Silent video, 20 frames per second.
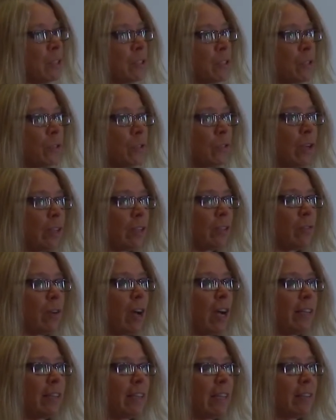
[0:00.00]
that you saw on
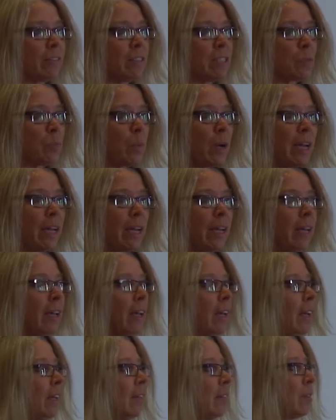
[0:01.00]
the right there is where
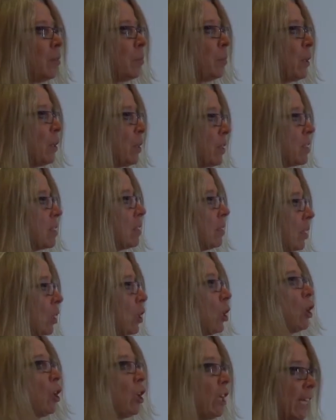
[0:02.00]
the person,
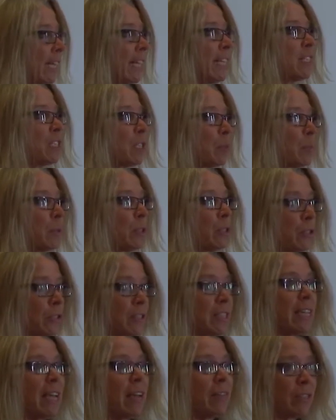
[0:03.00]
the learner, needs to
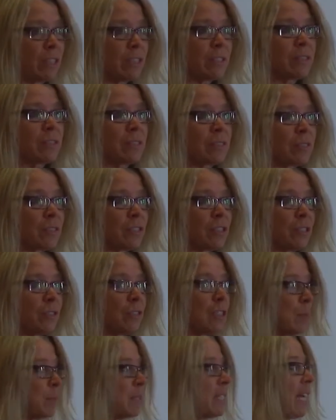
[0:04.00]
produce the evidence
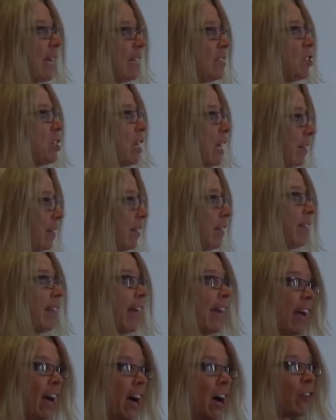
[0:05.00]
to substantiate that
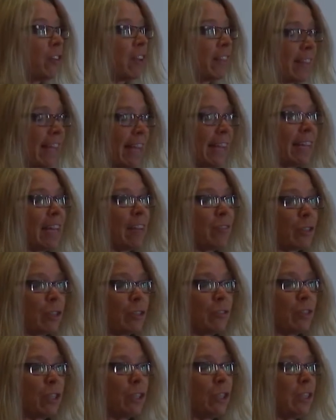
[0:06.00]
they are at that
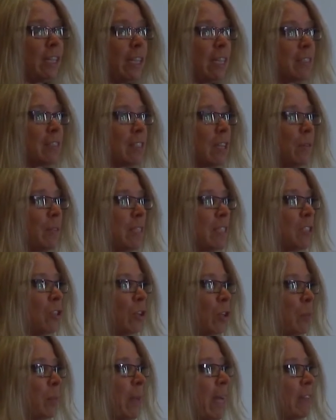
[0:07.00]
level of learning. So it's
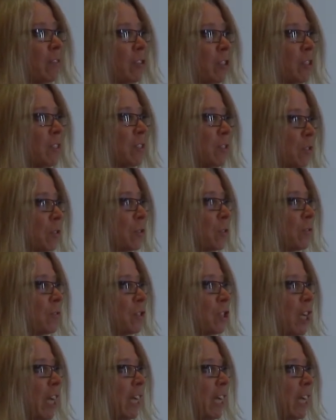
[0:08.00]
not about just sort of